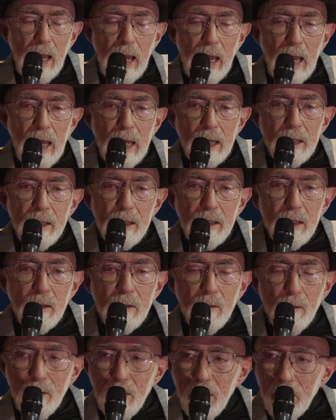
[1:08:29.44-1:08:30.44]
And
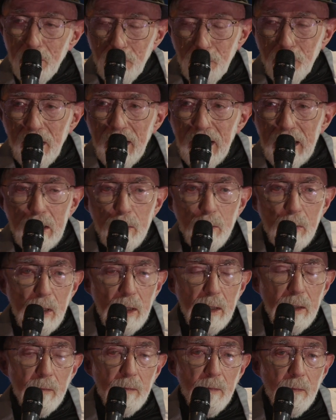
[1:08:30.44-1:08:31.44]

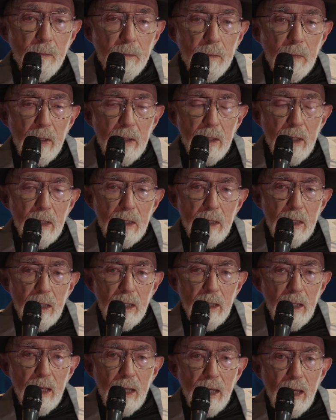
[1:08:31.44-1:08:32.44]
Feynman,
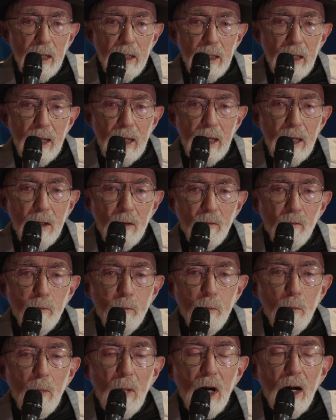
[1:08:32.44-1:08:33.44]
in a
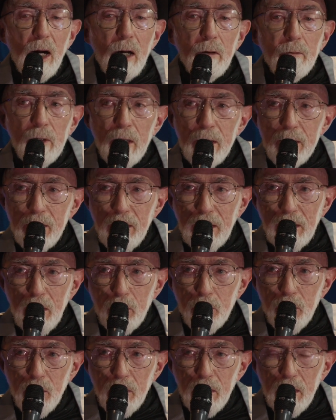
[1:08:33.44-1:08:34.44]
marvelous little
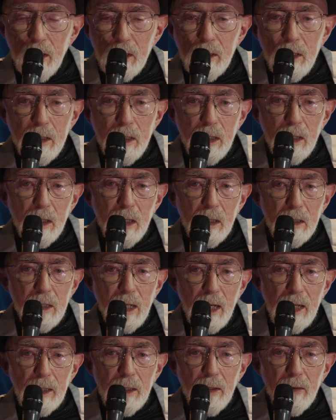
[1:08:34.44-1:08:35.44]
book
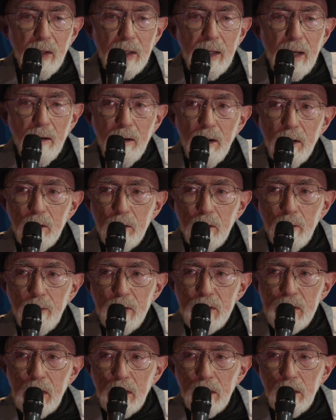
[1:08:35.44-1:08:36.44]
titled The Character of
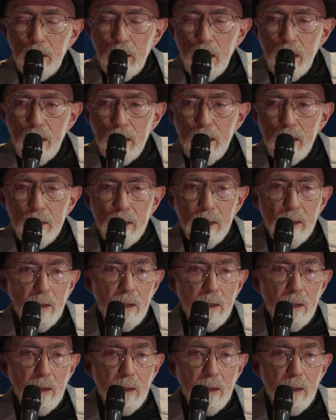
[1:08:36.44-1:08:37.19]
Physical Law,